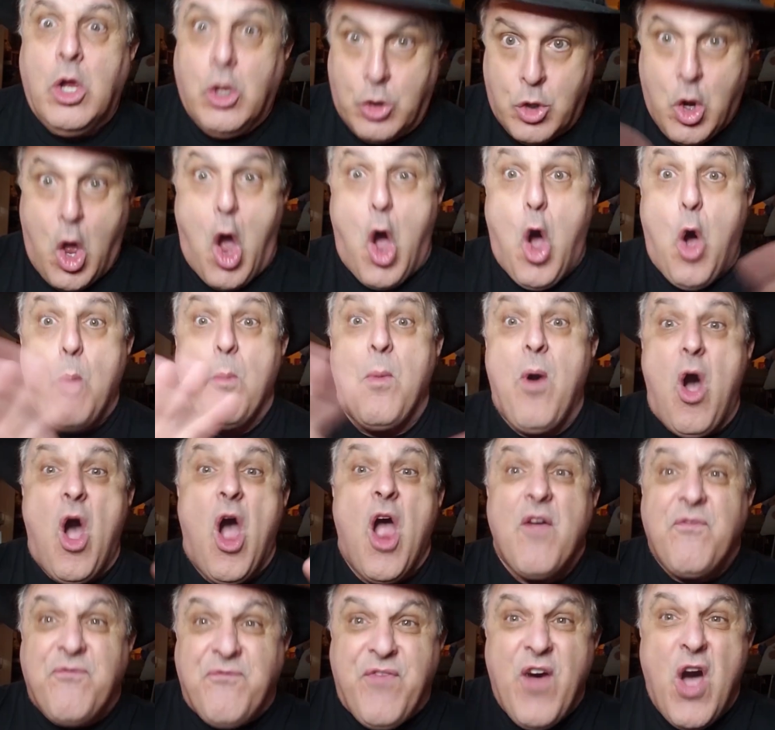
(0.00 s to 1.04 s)
No
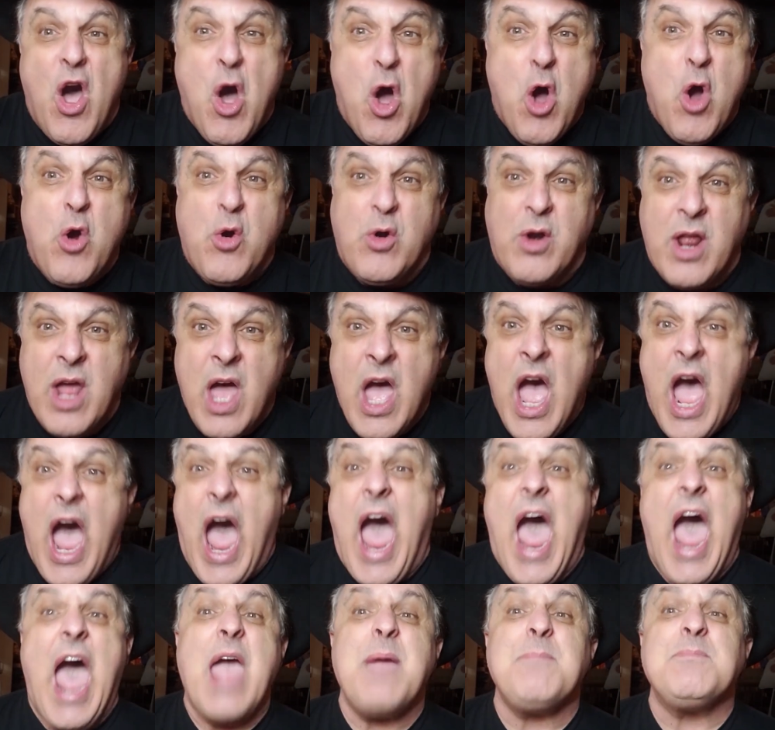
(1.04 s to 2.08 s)
more food.
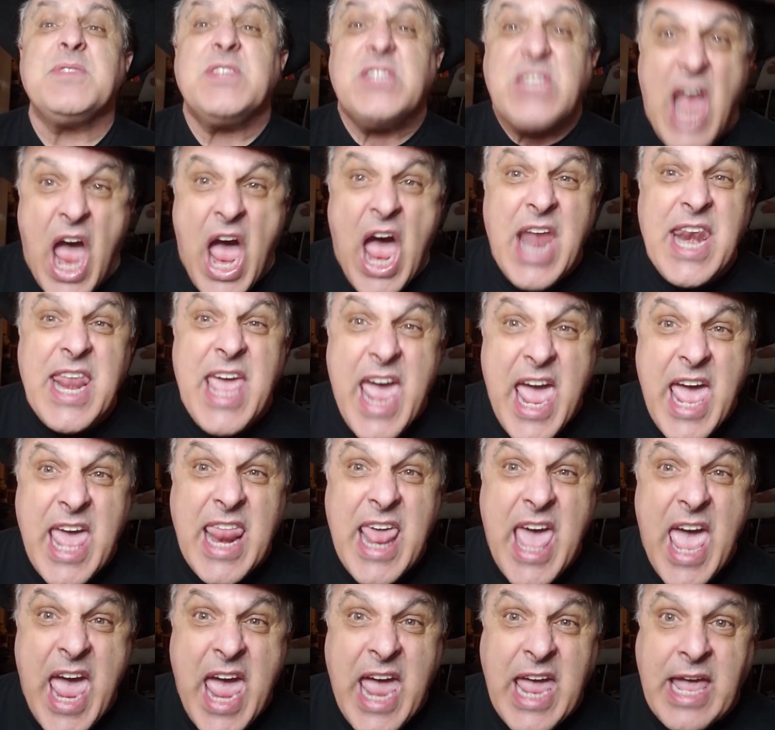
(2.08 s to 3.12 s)
I'm done
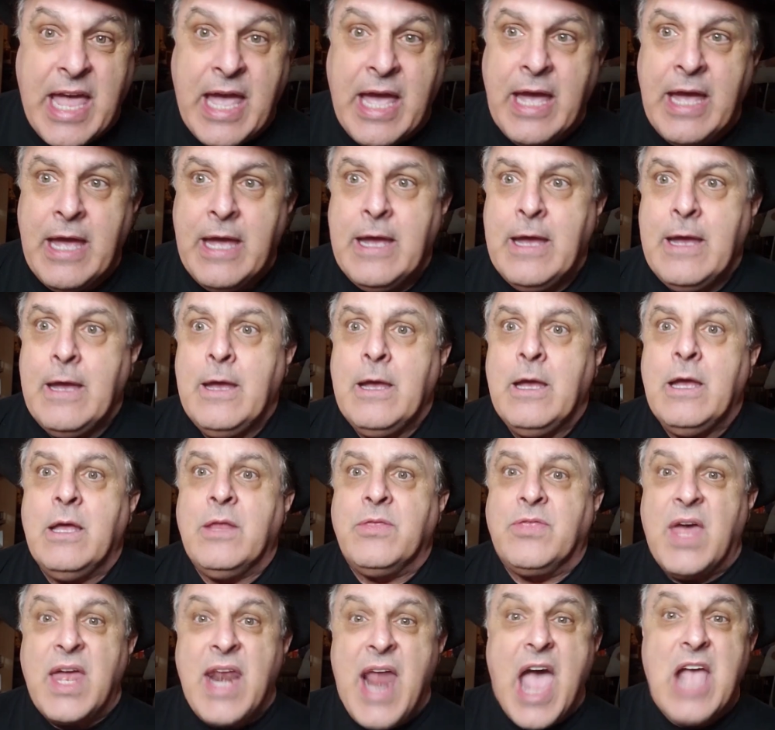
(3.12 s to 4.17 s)
eating.
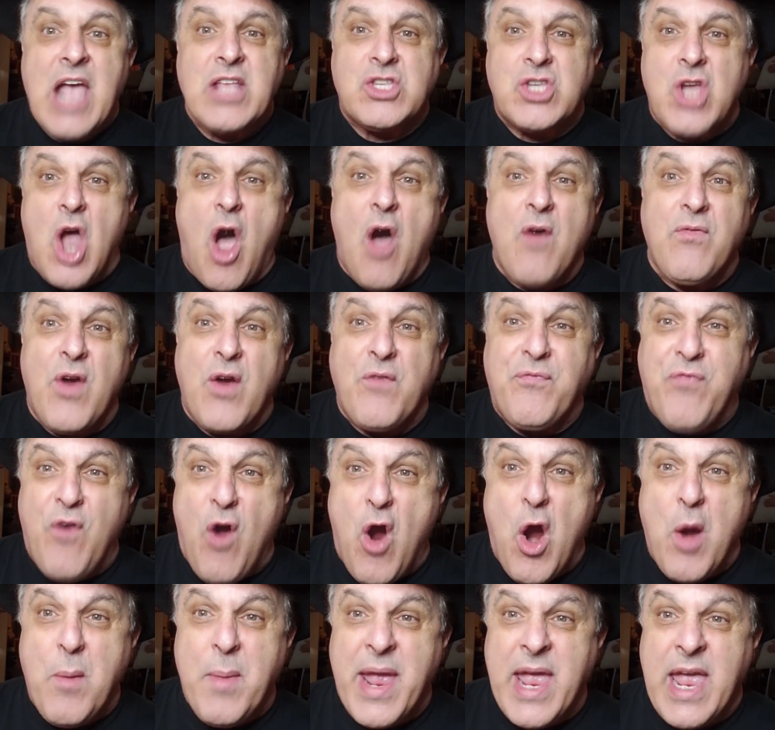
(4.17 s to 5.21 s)
The night's over
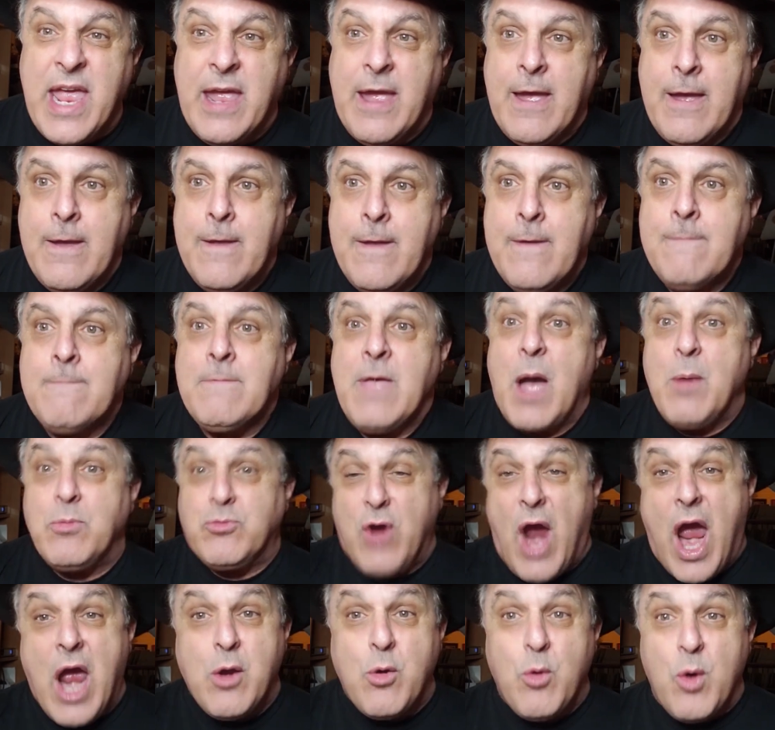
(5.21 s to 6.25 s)
for me. I'm
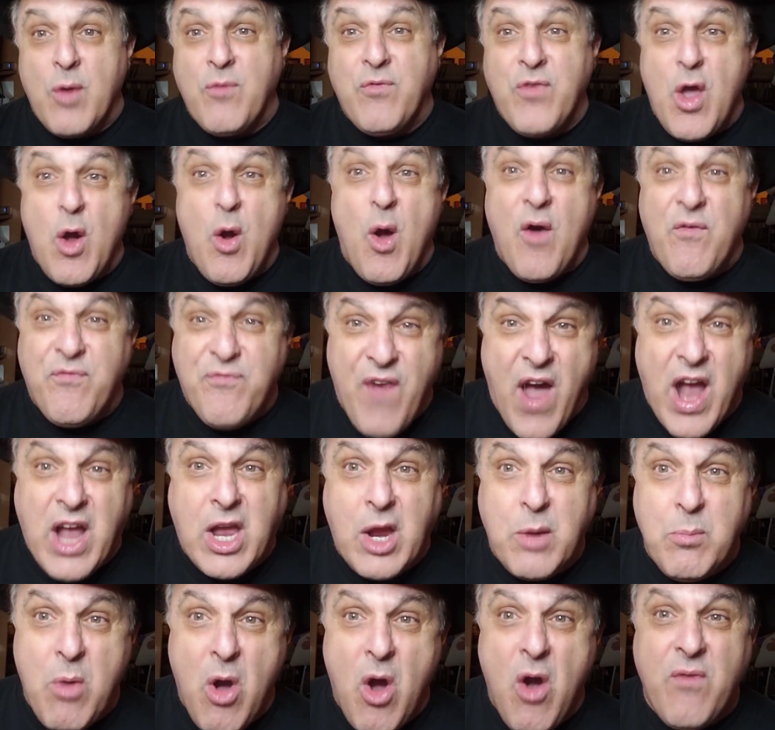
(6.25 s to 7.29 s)
trying to review a
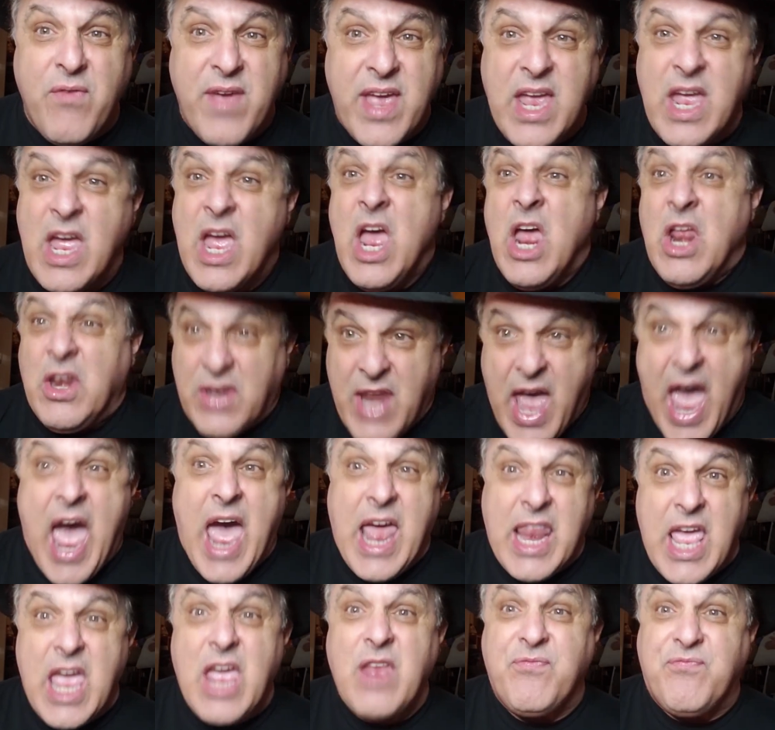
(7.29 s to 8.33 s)
fucking movie,
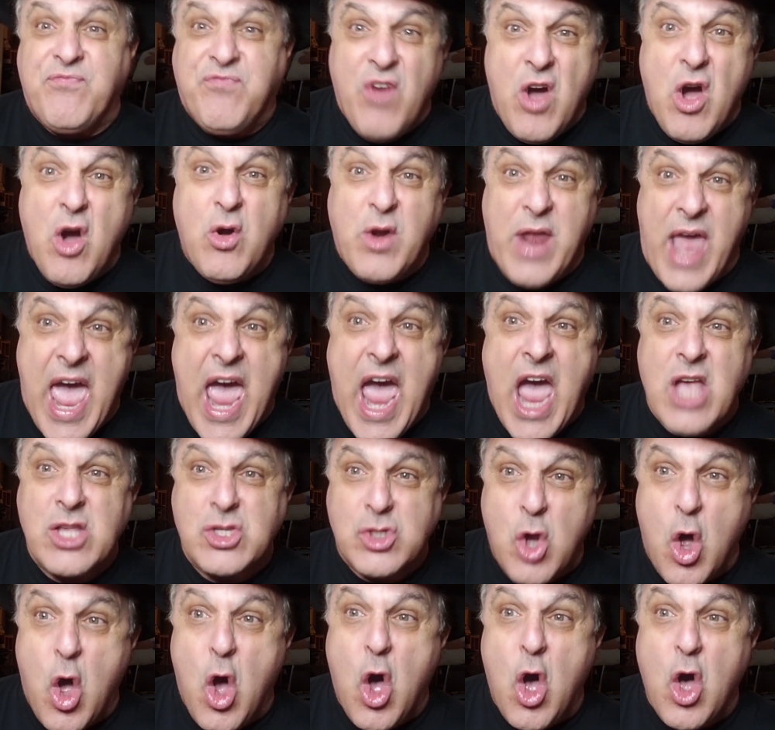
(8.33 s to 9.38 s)
not eat food,
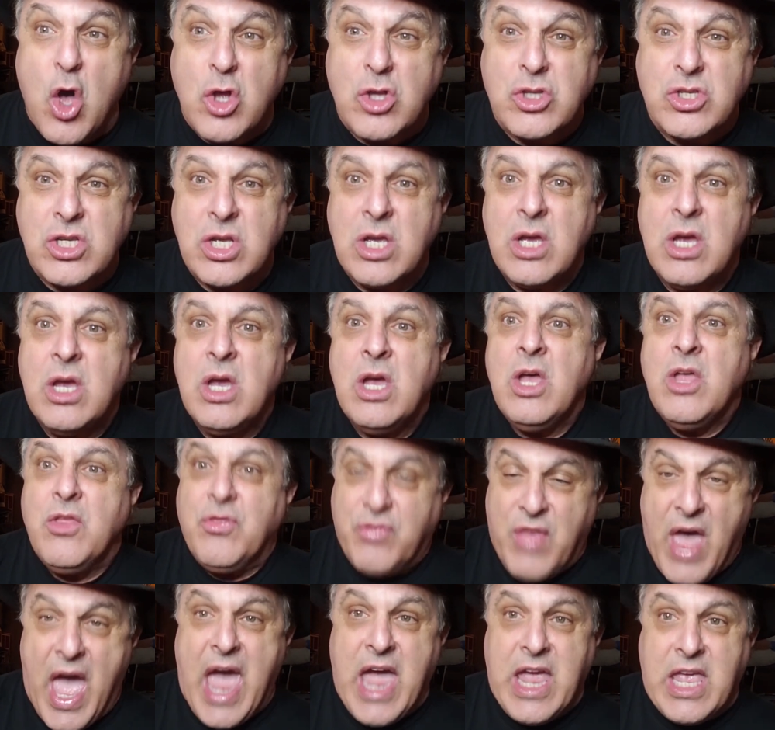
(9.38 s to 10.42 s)
assholes.
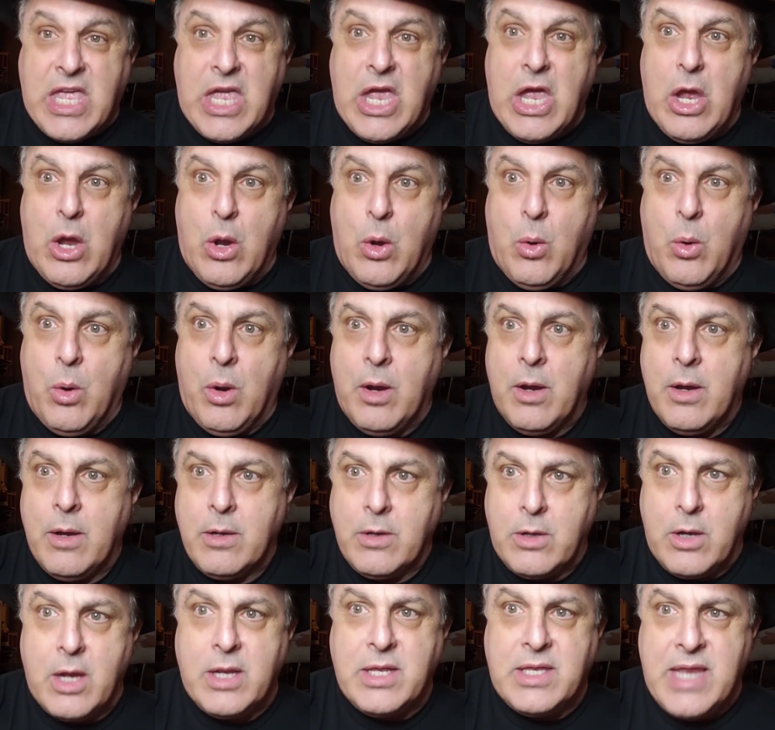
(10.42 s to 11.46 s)
Thank you.
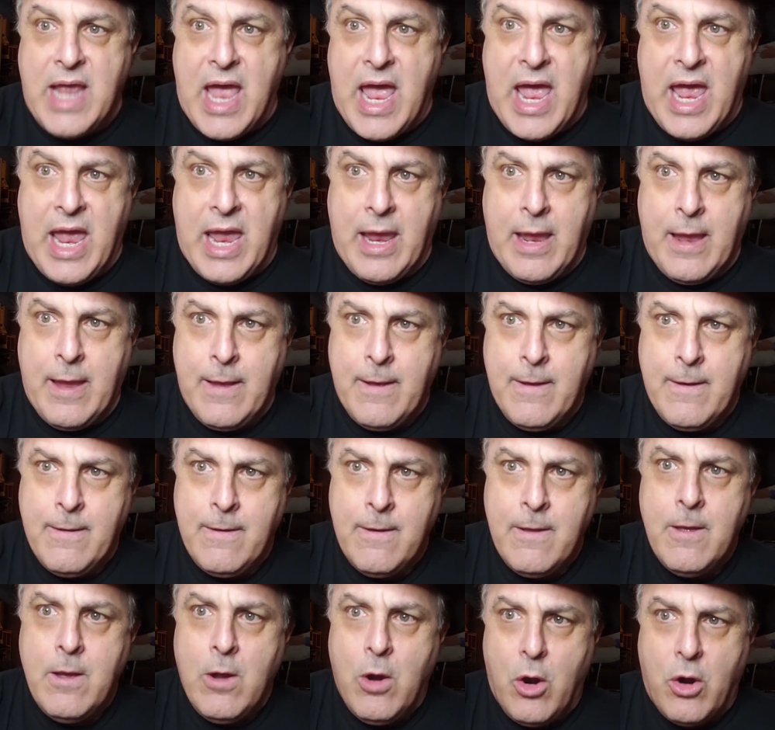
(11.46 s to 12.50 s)
Good day
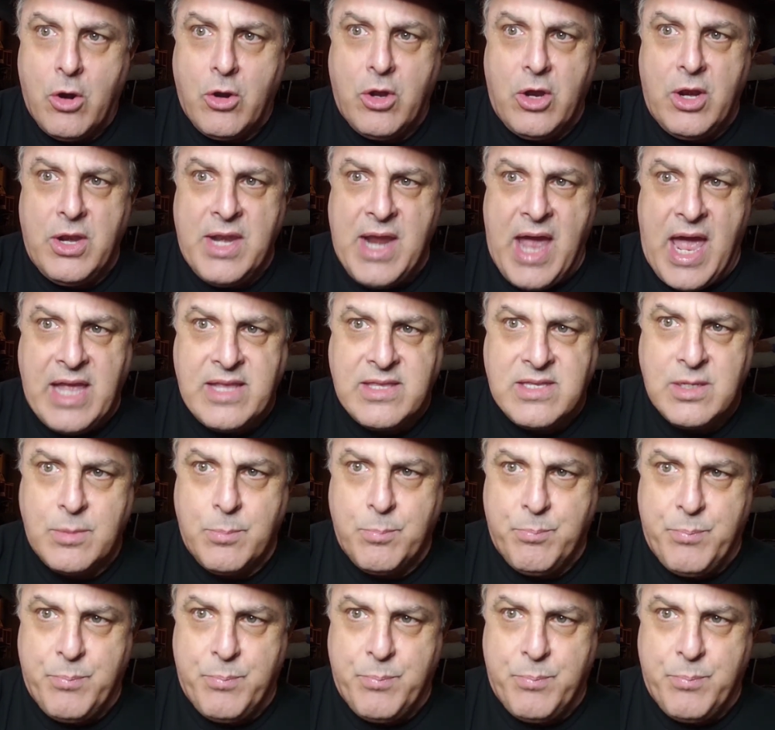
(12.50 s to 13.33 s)
or good night.